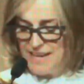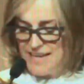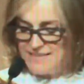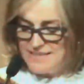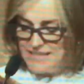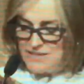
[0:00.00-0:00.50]

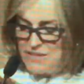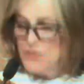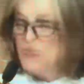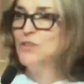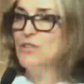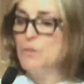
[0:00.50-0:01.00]
as a distant
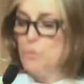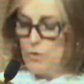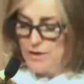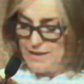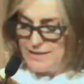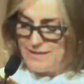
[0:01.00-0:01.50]
early
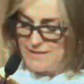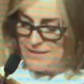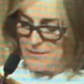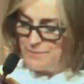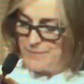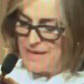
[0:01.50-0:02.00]
warning
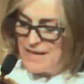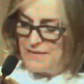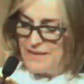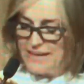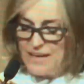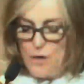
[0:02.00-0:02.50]
system
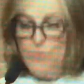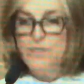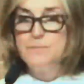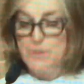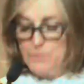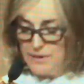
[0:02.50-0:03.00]
that can always
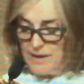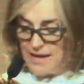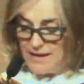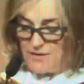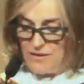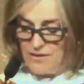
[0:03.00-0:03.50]
be
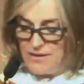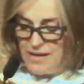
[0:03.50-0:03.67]
relied on